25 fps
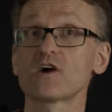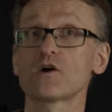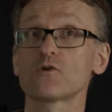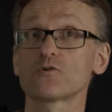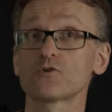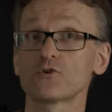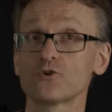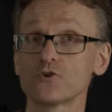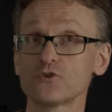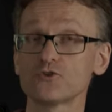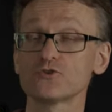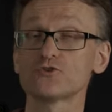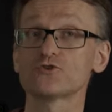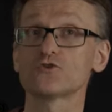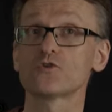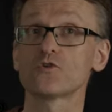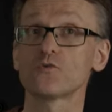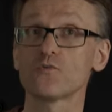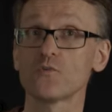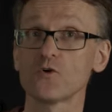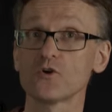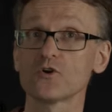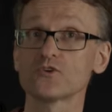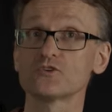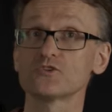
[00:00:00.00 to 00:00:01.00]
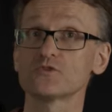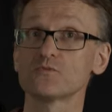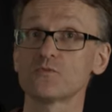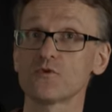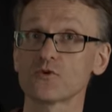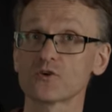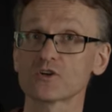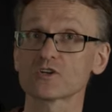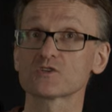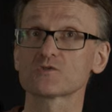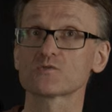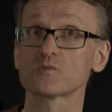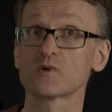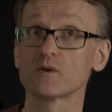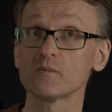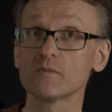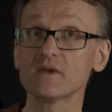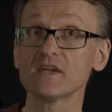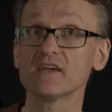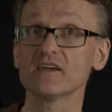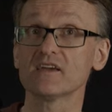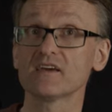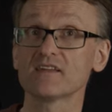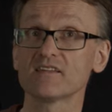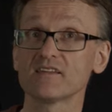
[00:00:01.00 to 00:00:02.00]
how good your homology models will
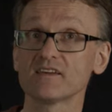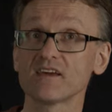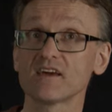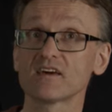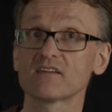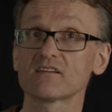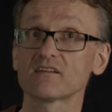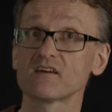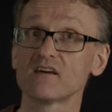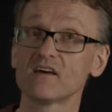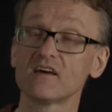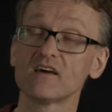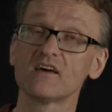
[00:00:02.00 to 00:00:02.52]
be in the end.